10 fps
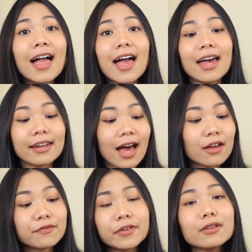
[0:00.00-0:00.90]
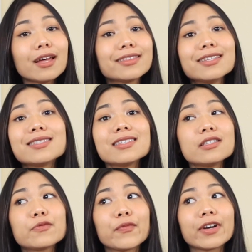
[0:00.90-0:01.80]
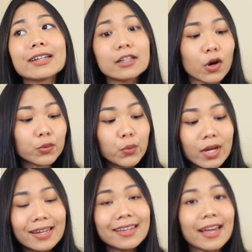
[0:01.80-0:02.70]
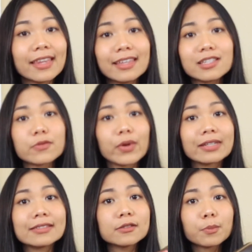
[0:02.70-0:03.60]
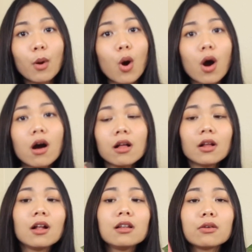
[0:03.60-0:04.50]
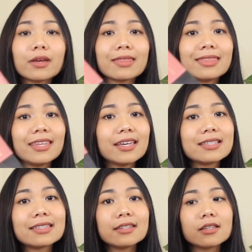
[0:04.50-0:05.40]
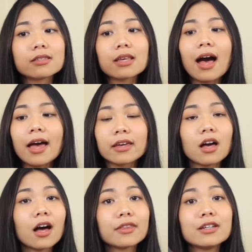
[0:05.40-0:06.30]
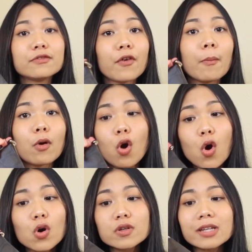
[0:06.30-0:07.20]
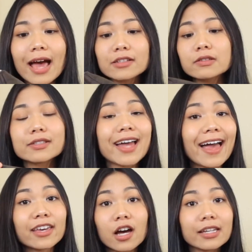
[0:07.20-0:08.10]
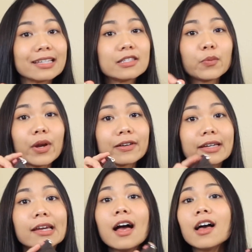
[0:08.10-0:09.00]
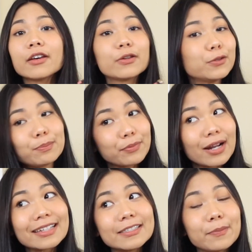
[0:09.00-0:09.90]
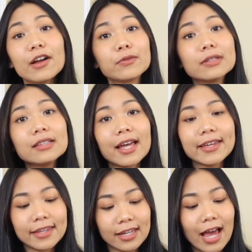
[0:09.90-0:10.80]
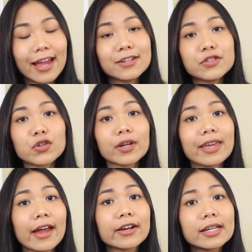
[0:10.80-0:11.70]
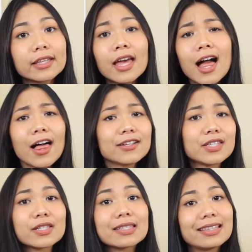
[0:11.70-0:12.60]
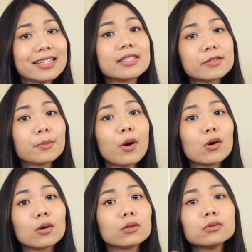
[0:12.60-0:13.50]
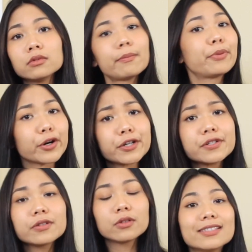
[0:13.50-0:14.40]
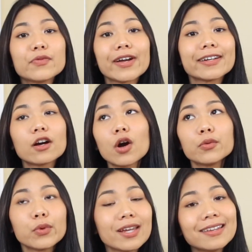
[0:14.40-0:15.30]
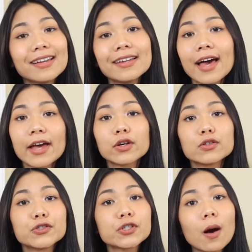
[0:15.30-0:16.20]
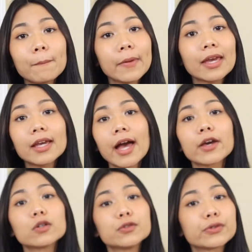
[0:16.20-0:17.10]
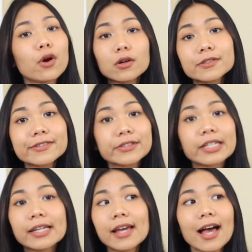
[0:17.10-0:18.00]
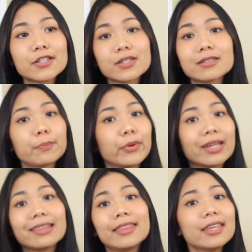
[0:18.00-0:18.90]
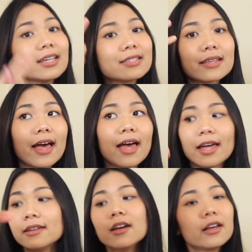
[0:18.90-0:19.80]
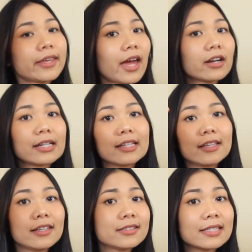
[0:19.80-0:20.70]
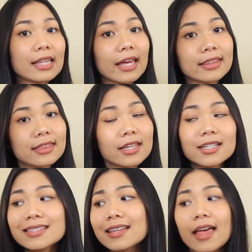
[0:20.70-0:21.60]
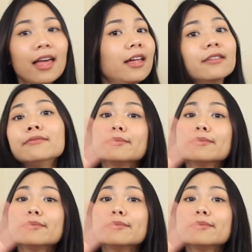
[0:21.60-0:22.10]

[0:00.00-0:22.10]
and I feel like this is very convenient. It's very small. Look at this. This I got it from Coach. Actually, I got it's very good price. I really like it. I enjoy carrying just this small purse. It's very convenient. I go shopping, I go to grocery, I just bring this and carrying it like this, and